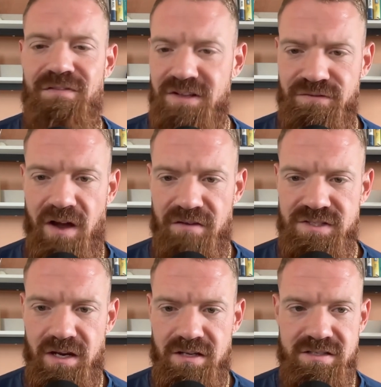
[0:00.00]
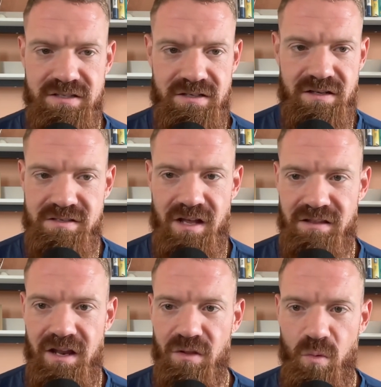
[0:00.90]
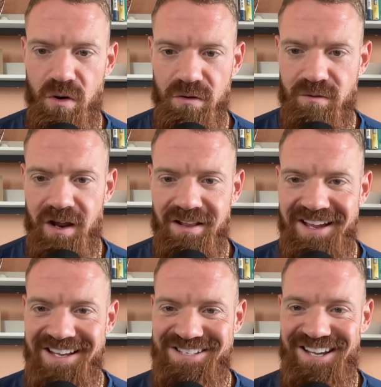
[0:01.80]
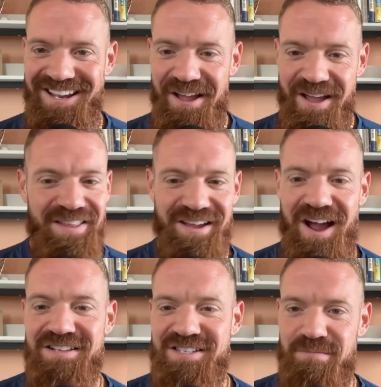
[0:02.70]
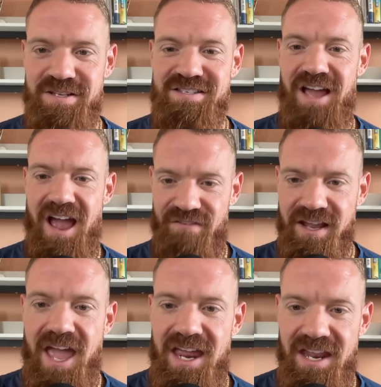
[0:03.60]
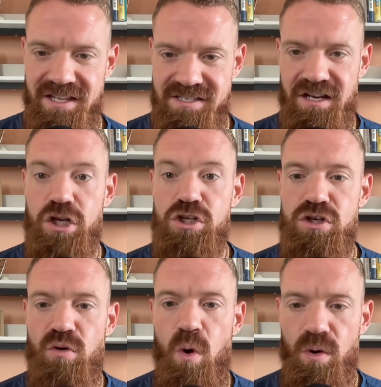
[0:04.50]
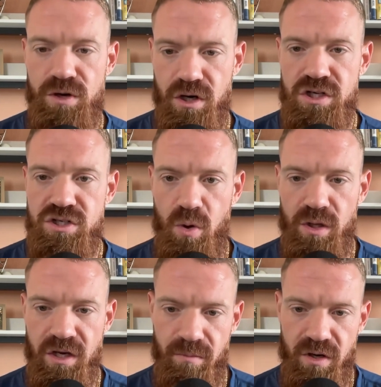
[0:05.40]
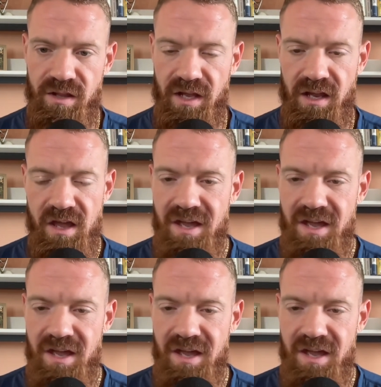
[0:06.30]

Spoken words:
If it's 5 seconds, it's not the end of the world, right? Like the concept is to have a cadence and control. You're controlling your breathing.